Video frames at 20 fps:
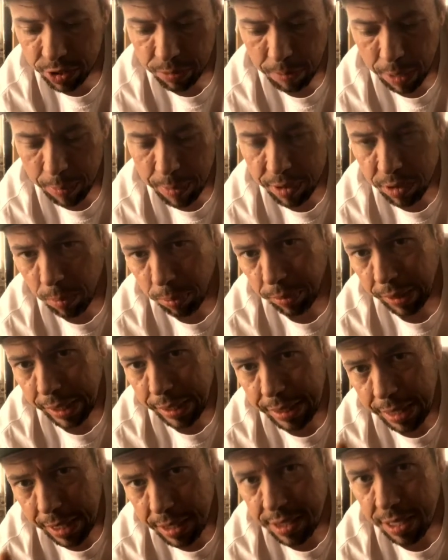Maybe the blade
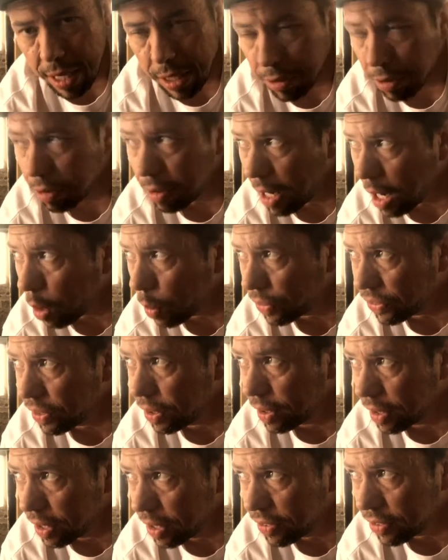that's on there now is in
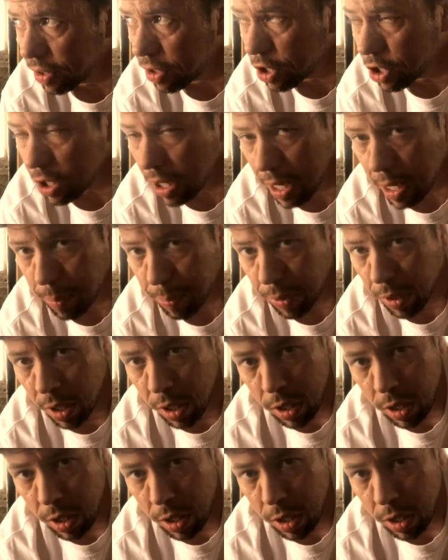decent shape.